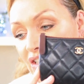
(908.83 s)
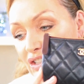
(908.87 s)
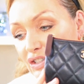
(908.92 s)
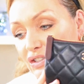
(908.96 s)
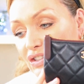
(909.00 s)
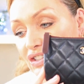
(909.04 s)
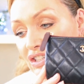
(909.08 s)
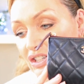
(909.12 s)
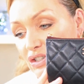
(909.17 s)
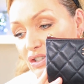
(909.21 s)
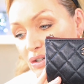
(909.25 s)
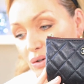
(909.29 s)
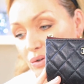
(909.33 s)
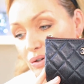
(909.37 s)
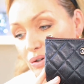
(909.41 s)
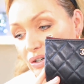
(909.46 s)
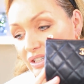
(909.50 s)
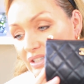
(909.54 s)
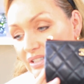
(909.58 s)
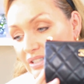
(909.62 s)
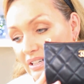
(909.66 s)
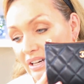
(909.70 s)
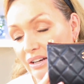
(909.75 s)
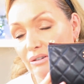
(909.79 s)
I just
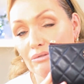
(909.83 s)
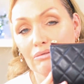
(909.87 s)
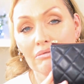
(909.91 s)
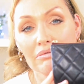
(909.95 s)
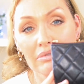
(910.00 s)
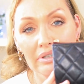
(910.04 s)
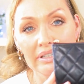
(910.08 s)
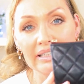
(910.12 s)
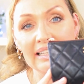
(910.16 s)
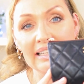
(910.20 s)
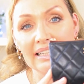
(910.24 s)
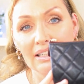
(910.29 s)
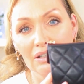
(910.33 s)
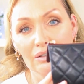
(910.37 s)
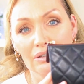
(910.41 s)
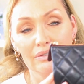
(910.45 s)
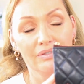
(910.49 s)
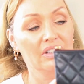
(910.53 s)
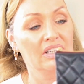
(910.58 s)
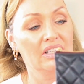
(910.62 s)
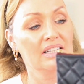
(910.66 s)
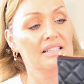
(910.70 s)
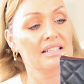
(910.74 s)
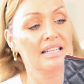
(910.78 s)
adore it. I really
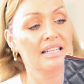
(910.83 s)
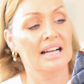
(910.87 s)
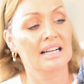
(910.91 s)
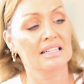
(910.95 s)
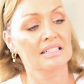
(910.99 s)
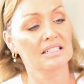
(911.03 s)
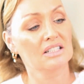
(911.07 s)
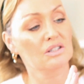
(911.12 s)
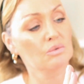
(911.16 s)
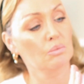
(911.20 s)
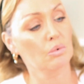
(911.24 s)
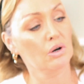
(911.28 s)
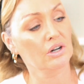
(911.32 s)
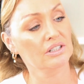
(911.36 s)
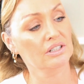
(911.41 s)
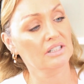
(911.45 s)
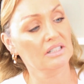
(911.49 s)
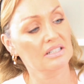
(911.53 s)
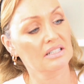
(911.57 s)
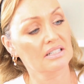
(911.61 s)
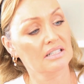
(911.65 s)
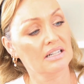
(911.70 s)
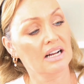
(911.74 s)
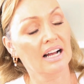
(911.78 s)
love this and it's worth
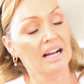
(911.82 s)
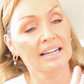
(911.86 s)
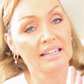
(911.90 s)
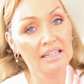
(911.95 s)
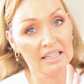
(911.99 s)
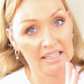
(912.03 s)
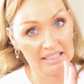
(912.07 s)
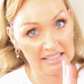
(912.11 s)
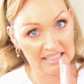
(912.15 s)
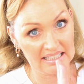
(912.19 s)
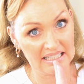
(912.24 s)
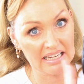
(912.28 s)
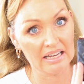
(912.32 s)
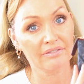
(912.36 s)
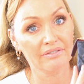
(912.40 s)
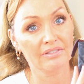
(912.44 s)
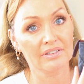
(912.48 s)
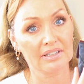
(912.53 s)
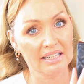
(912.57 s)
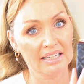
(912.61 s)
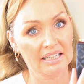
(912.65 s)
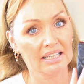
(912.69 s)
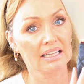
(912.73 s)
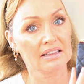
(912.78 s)
it, and I
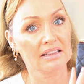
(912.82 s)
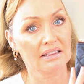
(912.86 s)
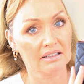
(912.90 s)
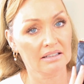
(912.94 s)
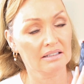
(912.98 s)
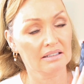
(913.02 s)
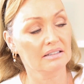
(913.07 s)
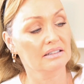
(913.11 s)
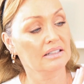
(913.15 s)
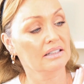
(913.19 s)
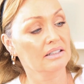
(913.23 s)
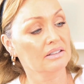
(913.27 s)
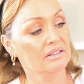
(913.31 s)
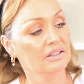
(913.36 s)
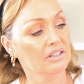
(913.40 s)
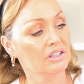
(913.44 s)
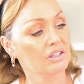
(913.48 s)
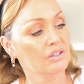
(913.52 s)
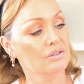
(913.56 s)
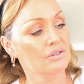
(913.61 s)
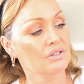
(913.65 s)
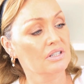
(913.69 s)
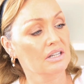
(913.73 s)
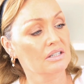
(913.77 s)
definitely get the
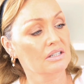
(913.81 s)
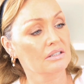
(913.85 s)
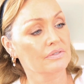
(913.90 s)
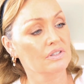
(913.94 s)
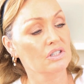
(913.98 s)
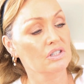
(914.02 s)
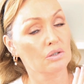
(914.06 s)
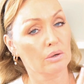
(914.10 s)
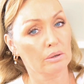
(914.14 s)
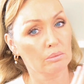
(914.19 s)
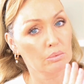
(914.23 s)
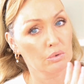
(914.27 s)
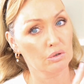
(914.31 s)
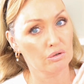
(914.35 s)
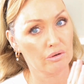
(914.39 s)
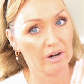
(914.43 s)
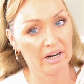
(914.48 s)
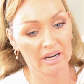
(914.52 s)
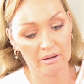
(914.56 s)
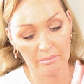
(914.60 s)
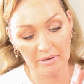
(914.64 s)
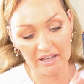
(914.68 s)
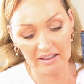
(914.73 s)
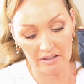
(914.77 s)
use out of it, so I would
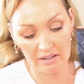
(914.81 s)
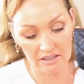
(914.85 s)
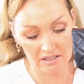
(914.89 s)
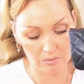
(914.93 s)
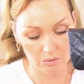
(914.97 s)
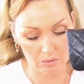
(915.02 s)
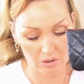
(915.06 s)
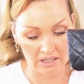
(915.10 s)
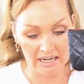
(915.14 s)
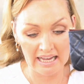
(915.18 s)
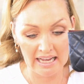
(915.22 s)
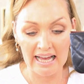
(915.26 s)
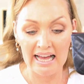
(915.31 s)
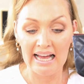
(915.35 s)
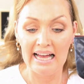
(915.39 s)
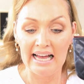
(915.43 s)
recommend this one.